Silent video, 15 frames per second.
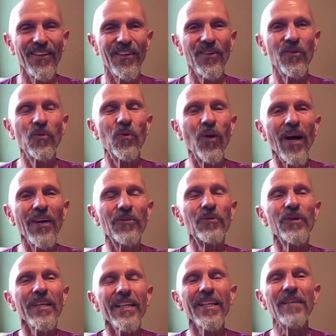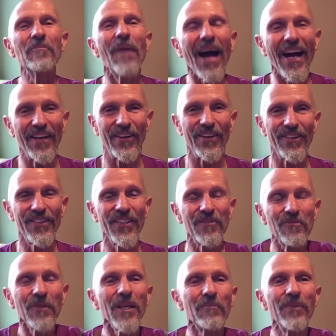What really matters? Is
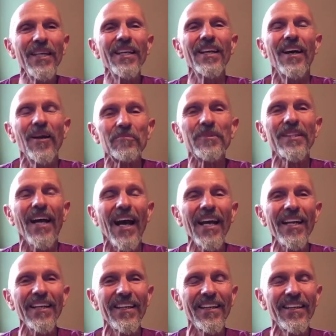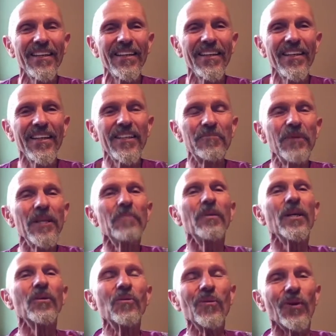me being uptight? Is me
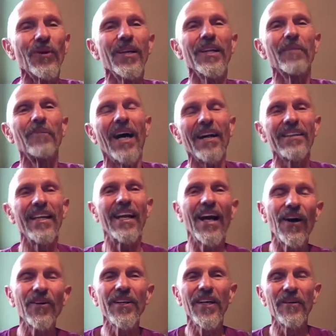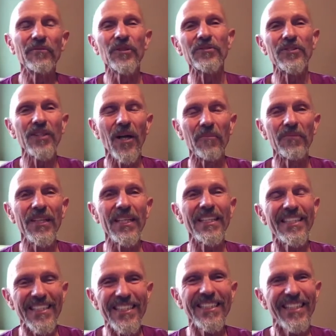being worried about an outcome of something?
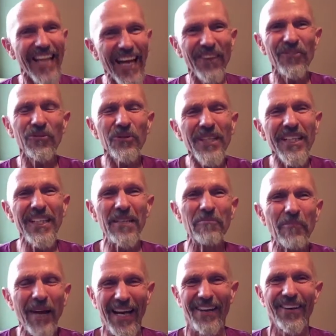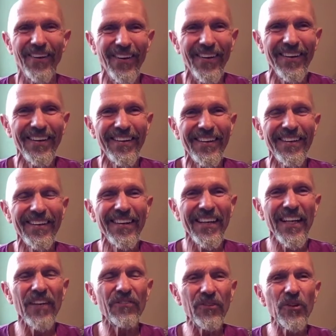Does that really matter?
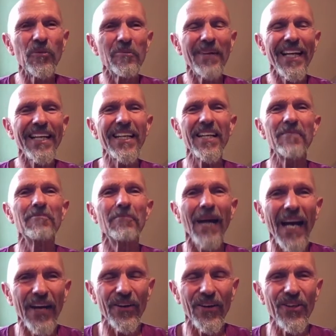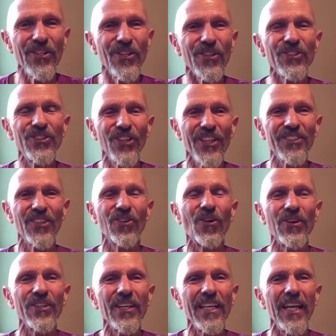If you make it matter, you're just
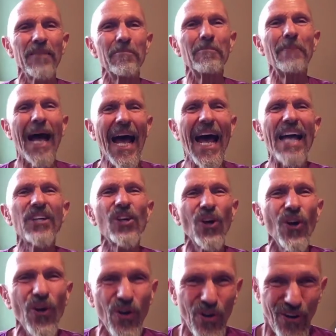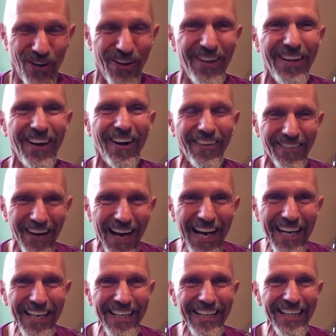going to get madder, all
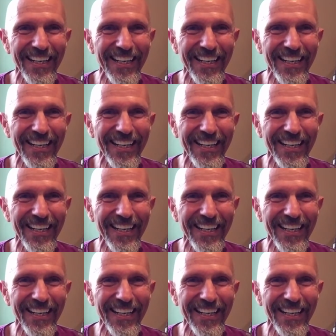right?